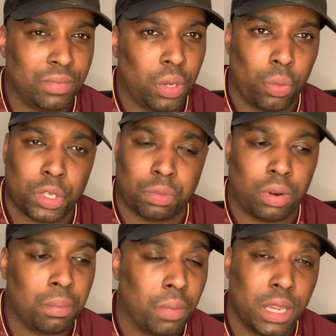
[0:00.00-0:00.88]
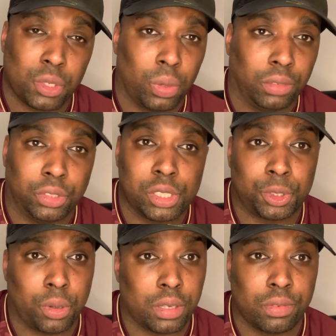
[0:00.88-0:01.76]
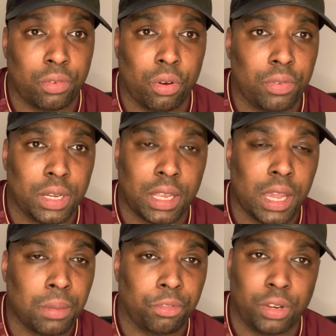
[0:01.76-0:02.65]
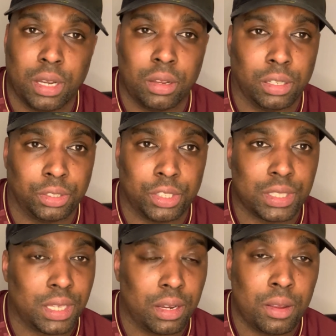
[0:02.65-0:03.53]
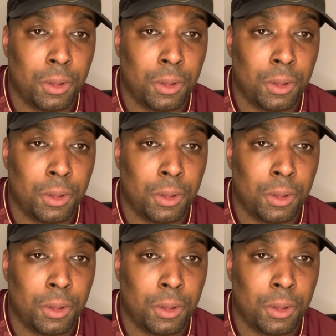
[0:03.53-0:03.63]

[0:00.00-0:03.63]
West Brom may as well have just tried to forfeit the game 3-0 and just said,